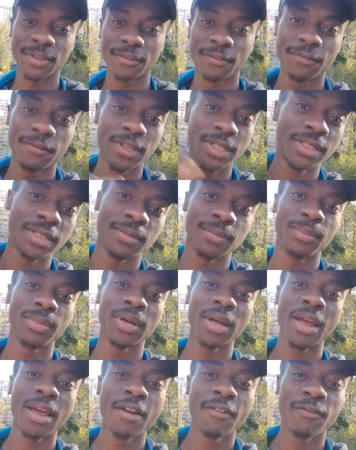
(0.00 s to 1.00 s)
FISIP,
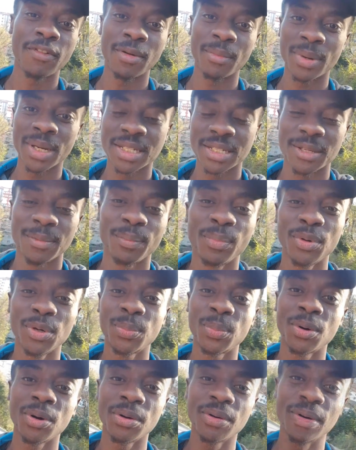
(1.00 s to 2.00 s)
Farmers Input
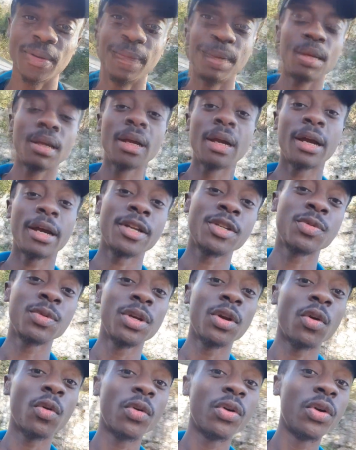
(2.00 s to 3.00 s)
Program. As
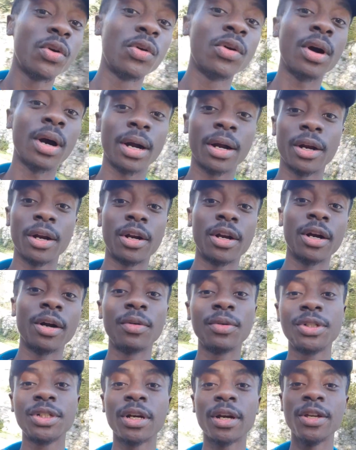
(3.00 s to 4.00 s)
we all know,
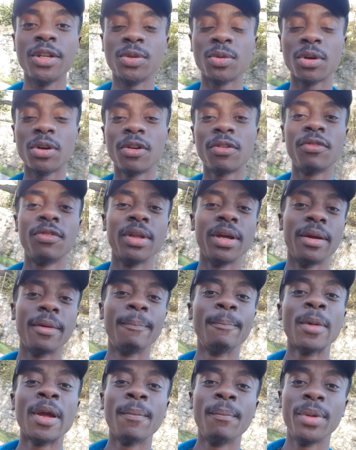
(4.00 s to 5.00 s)
agriculture is one of
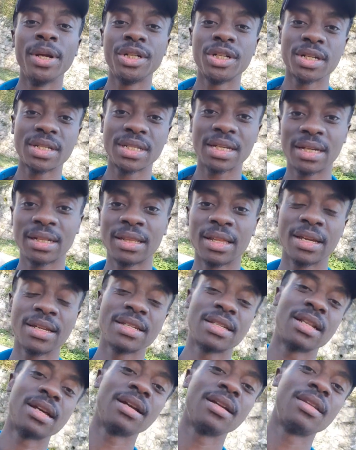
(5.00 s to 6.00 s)
the major
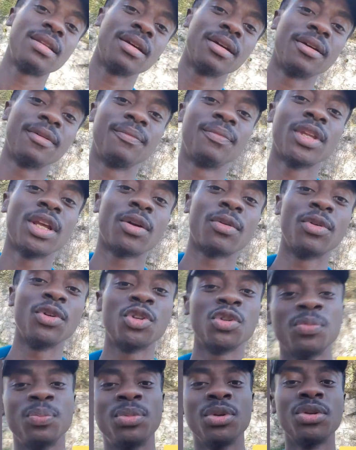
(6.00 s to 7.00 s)
sectors that
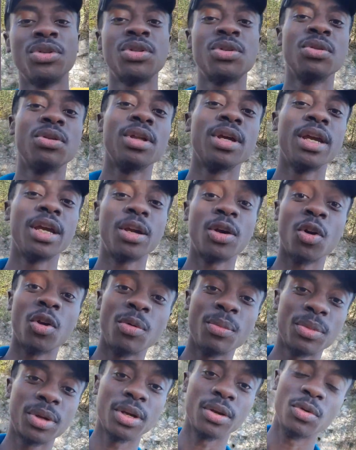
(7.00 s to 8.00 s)
contributes to the
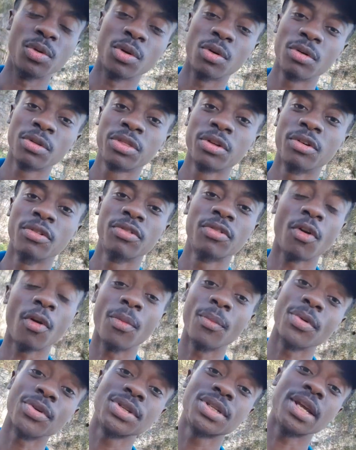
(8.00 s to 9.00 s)
economic growth of
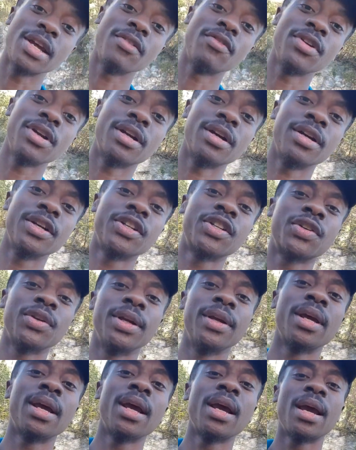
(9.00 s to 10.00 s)
almost every
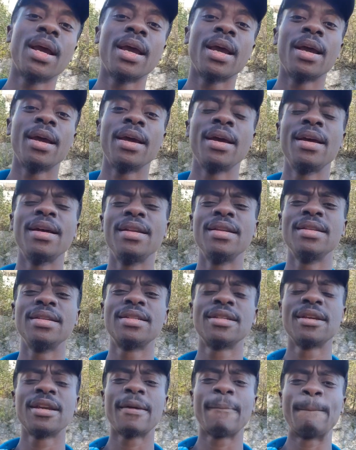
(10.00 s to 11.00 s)
country.
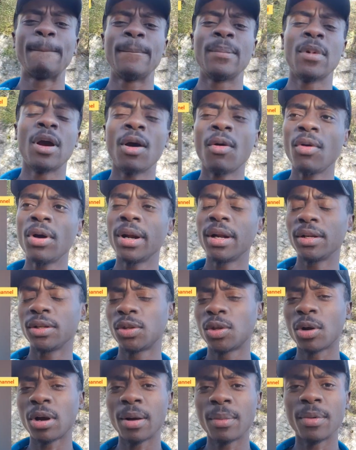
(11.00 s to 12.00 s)
And I want to
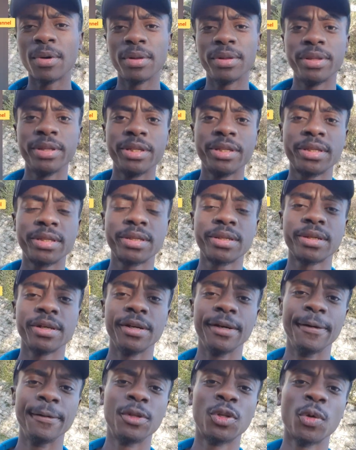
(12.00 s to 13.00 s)
talk about this
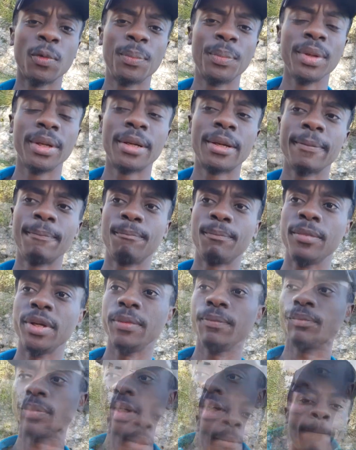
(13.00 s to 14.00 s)
topic
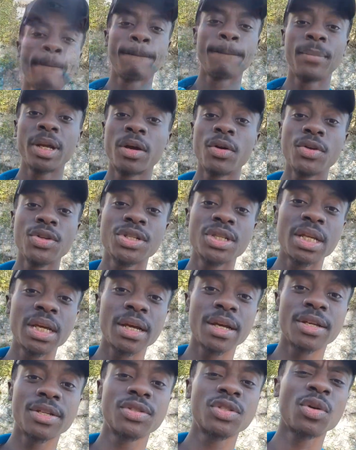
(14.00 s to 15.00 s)
in particular because
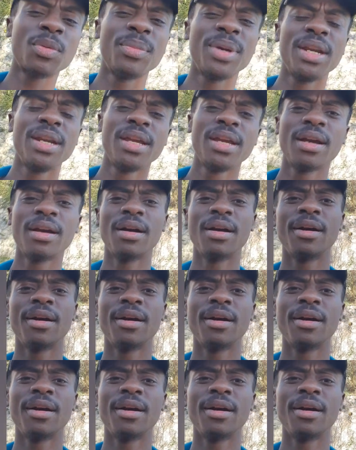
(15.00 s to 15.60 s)
there are so many